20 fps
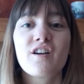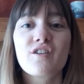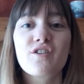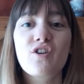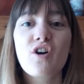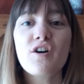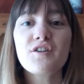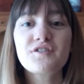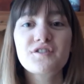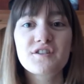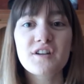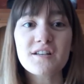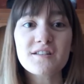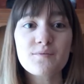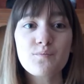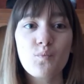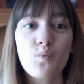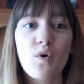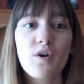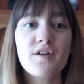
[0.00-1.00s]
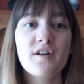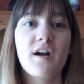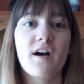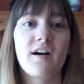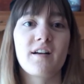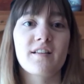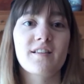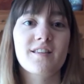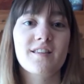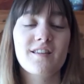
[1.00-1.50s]
God doesn't want
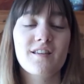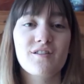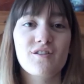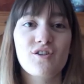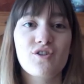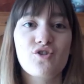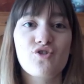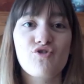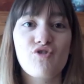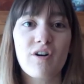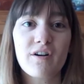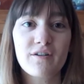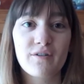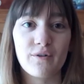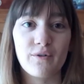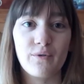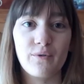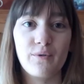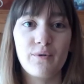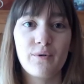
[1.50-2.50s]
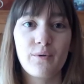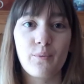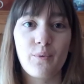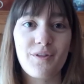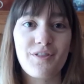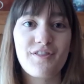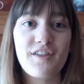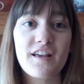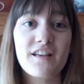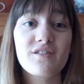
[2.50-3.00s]
us to struggle with
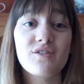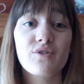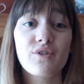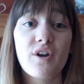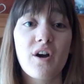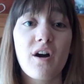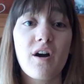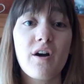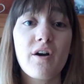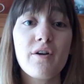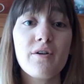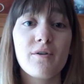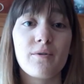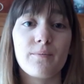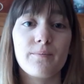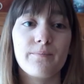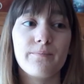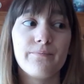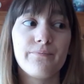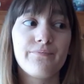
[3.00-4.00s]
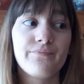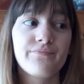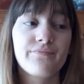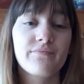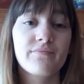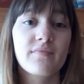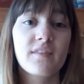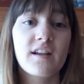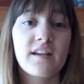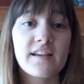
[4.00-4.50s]
things on our own.
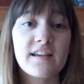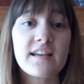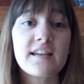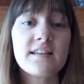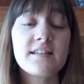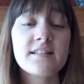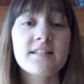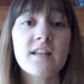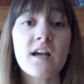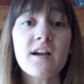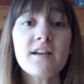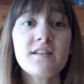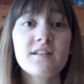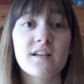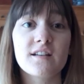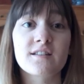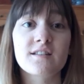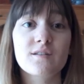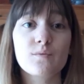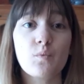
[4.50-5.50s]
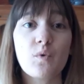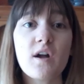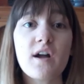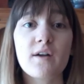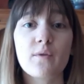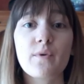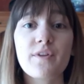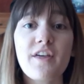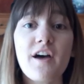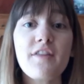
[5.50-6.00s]
He designed us to
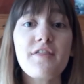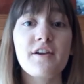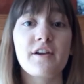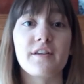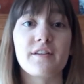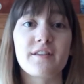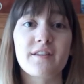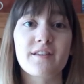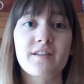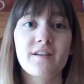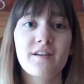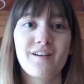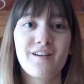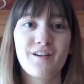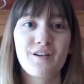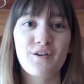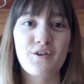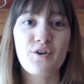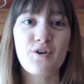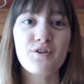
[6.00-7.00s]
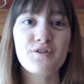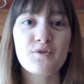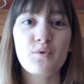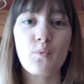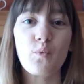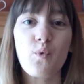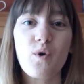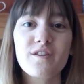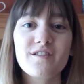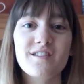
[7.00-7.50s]
work with others. God
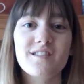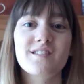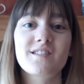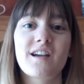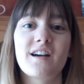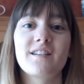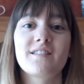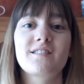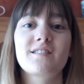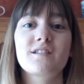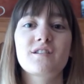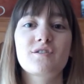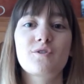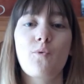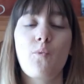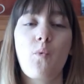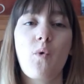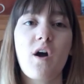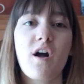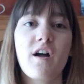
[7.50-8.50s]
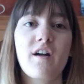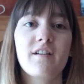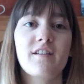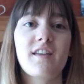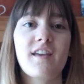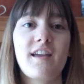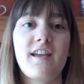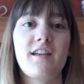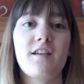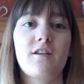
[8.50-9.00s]
wants us to work
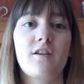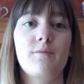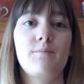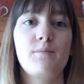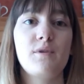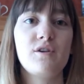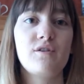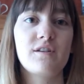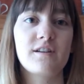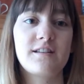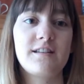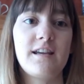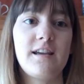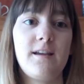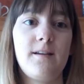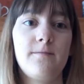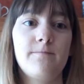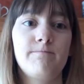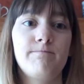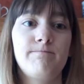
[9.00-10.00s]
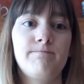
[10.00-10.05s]
in community.